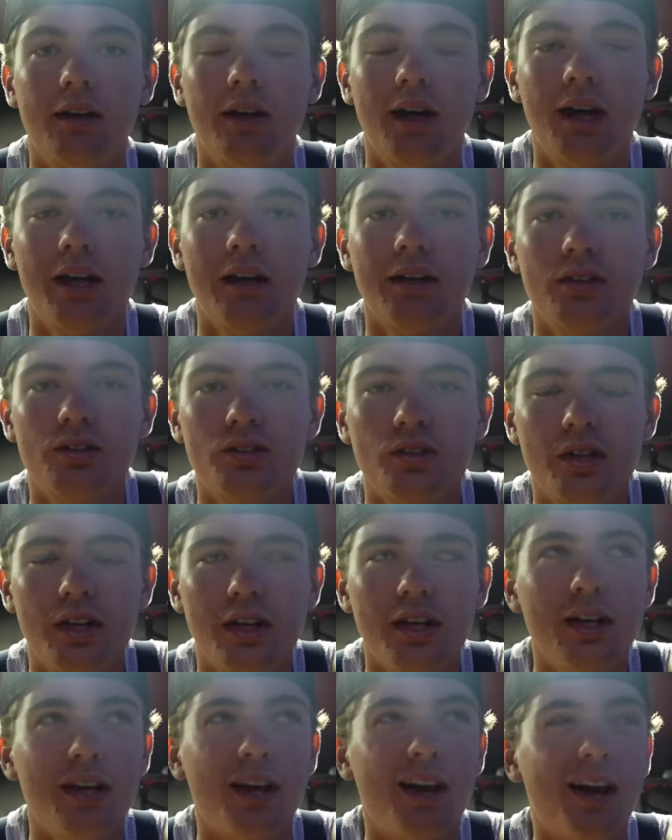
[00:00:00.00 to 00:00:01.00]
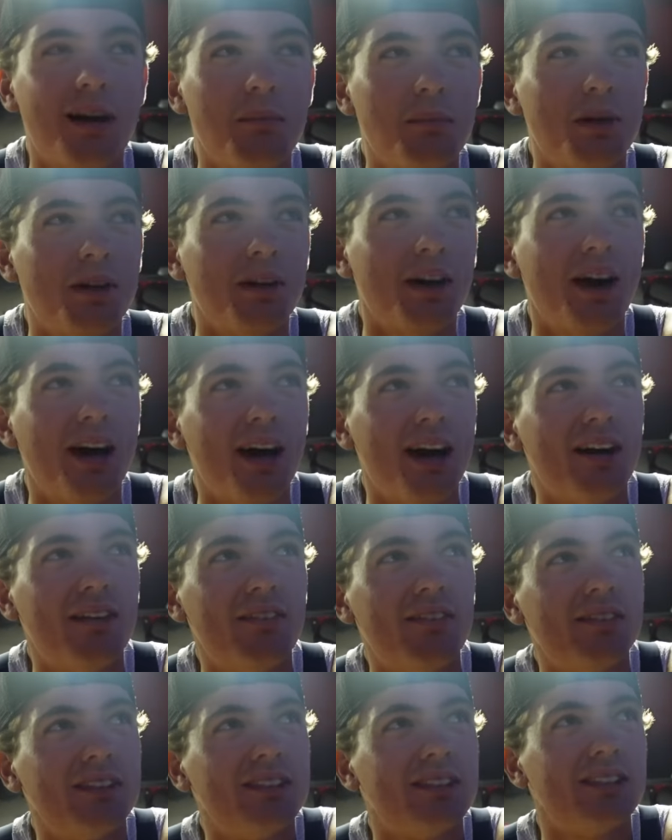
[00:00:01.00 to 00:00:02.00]
And today I'm gonna
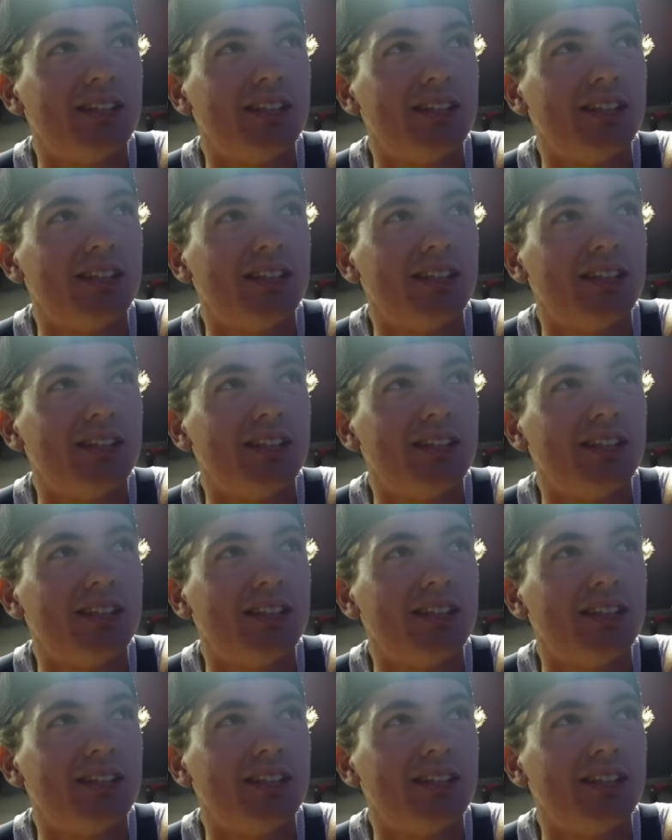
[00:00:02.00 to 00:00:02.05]
have